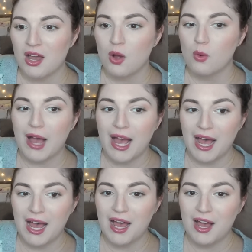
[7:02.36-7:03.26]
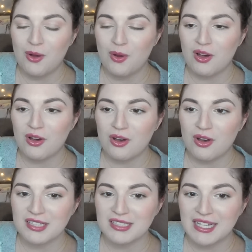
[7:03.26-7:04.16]
Wow. Oh,
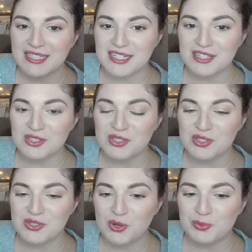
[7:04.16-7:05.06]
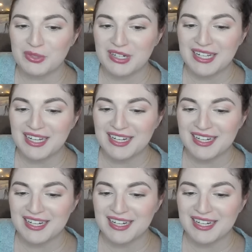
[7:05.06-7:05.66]
the light sticks look so pretty.